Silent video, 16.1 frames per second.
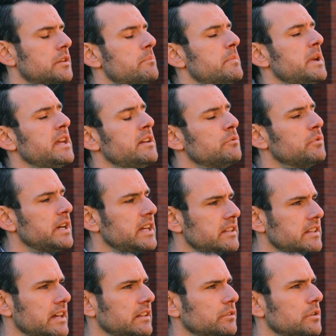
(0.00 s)
The main way
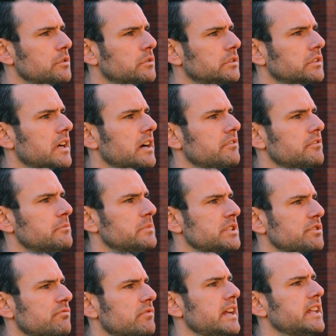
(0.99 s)
that local
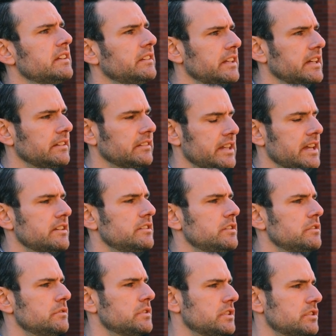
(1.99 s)
governments regulate land use